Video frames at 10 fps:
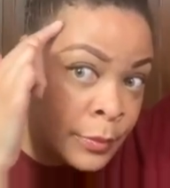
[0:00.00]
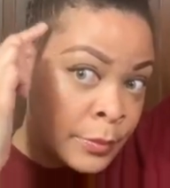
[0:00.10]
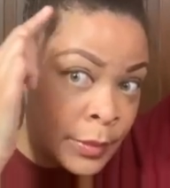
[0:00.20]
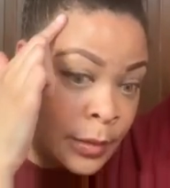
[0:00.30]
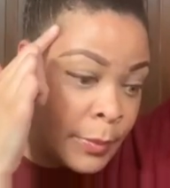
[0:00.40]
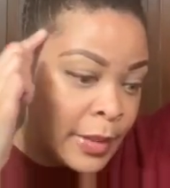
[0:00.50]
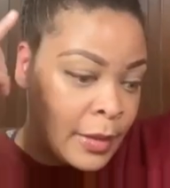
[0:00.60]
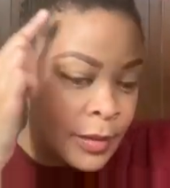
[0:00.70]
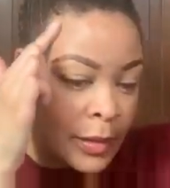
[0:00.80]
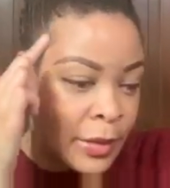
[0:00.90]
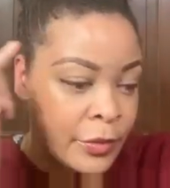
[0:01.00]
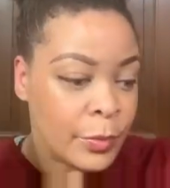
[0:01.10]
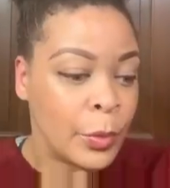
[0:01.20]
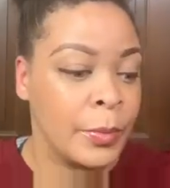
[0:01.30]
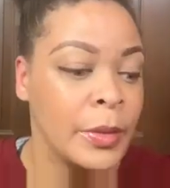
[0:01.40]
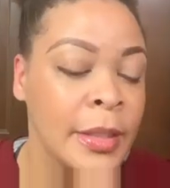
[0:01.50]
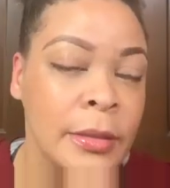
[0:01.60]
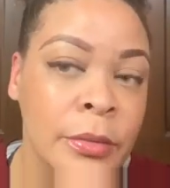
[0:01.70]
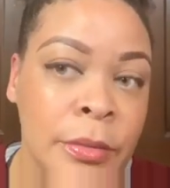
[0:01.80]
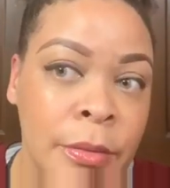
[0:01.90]
just make these edges more
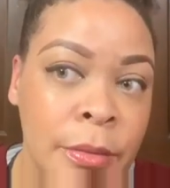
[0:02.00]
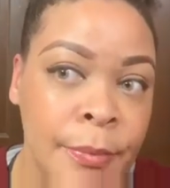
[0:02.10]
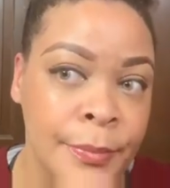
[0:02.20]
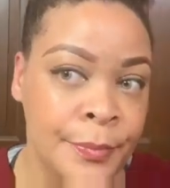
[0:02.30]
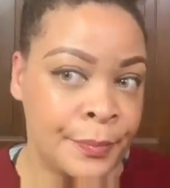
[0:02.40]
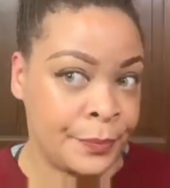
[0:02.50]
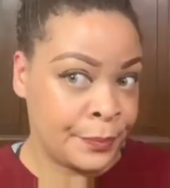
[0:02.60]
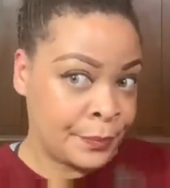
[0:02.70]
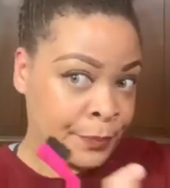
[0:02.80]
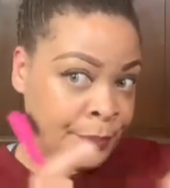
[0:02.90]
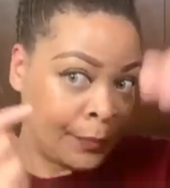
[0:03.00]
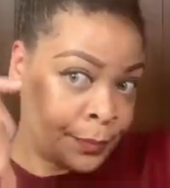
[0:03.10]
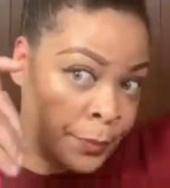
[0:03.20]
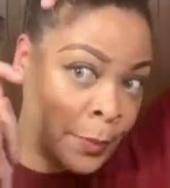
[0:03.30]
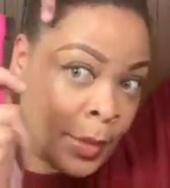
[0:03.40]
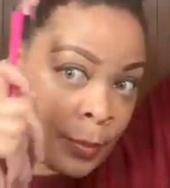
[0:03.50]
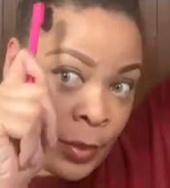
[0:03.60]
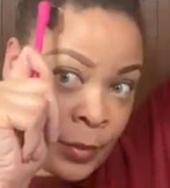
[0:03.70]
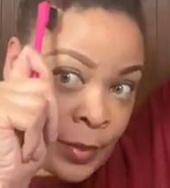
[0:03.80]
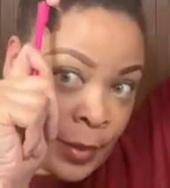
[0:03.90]
pronounced. I'm
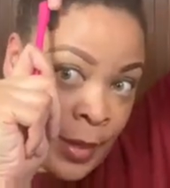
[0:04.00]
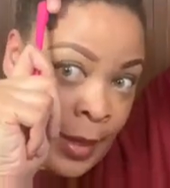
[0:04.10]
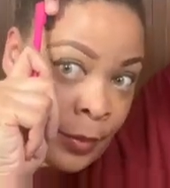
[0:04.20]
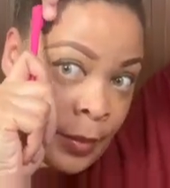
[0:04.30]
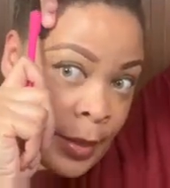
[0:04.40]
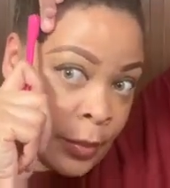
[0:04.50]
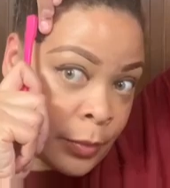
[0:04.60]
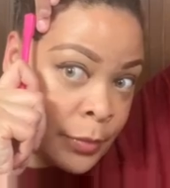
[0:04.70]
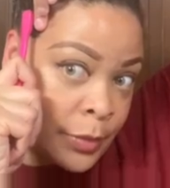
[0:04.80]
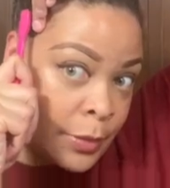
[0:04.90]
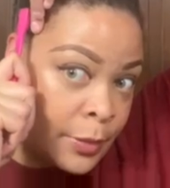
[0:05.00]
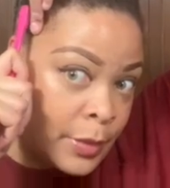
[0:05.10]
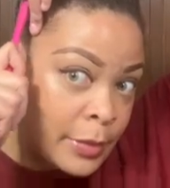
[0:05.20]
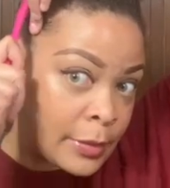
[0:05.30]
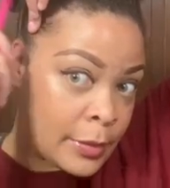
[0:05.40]
using I Create Hold to do this.